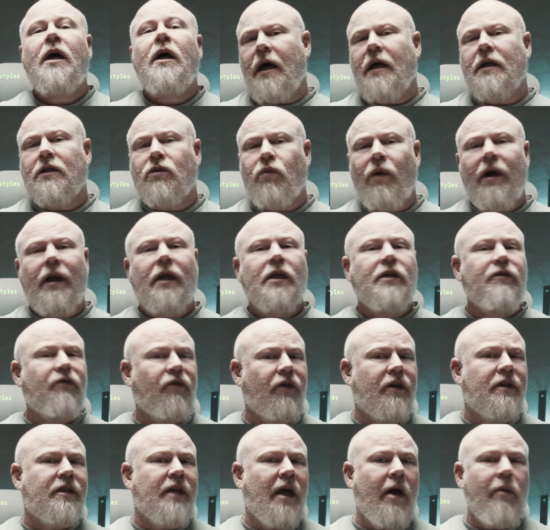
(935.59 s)
as well as,
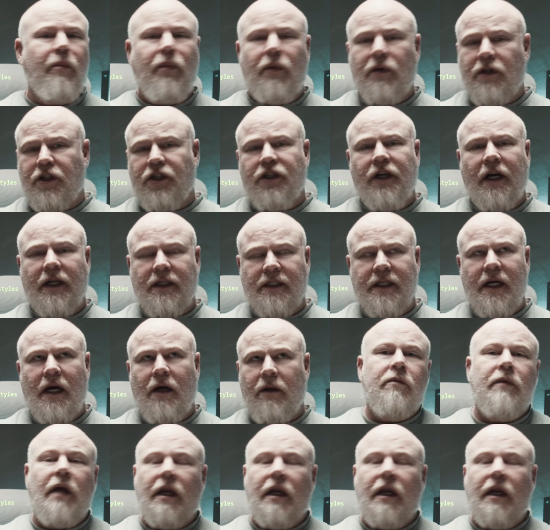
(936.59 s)
for example, shutdown.